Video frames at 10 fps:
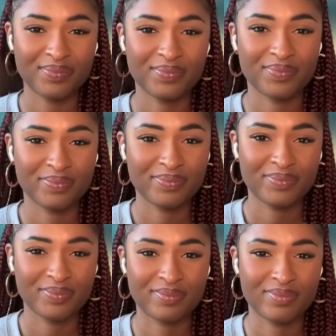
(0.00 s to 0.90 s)

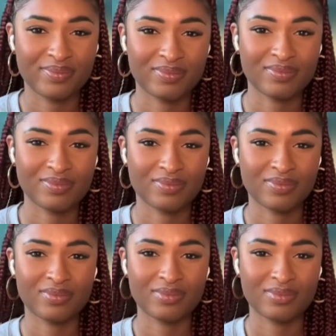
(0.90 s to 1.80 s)

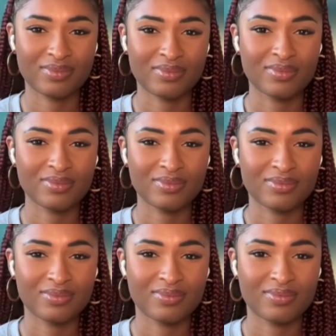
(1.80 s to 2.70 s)

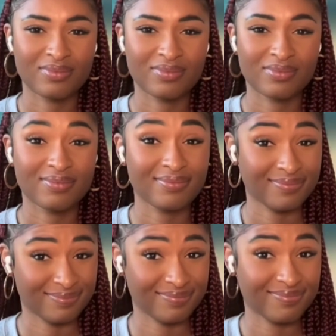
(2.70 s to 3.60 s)

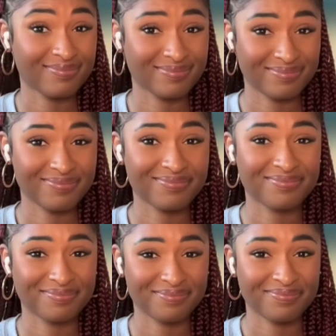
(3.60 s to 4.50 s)
[no speech]